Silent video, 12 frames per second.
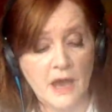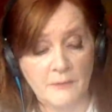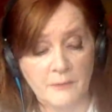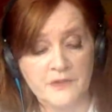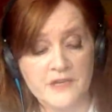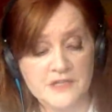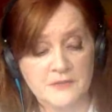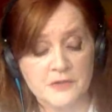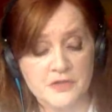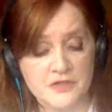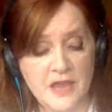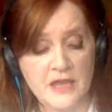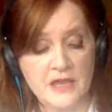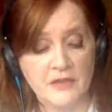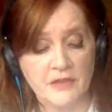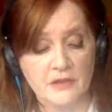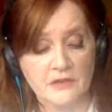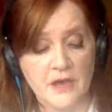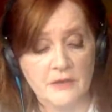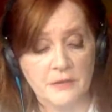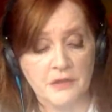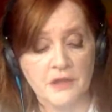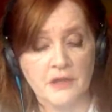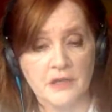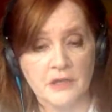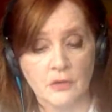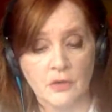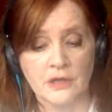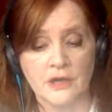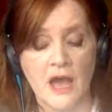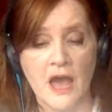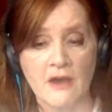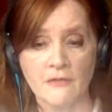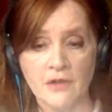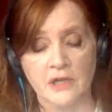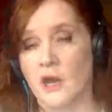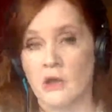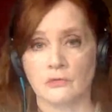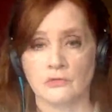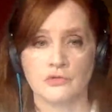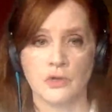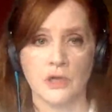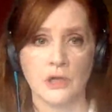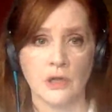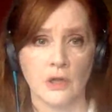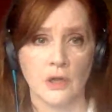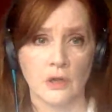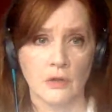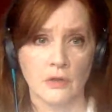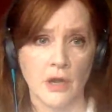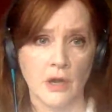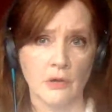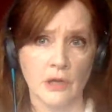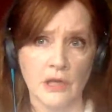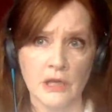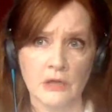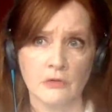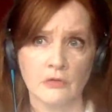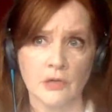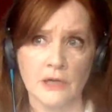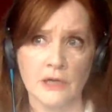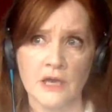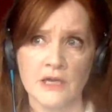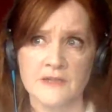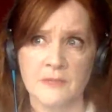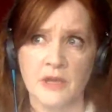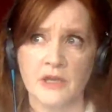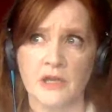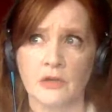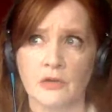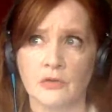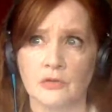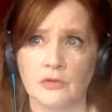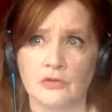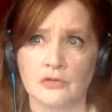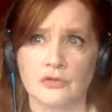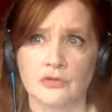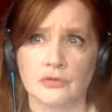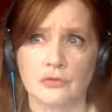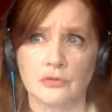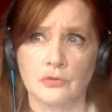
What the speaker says: yeah, just for saying that I think in every country there are equally as many good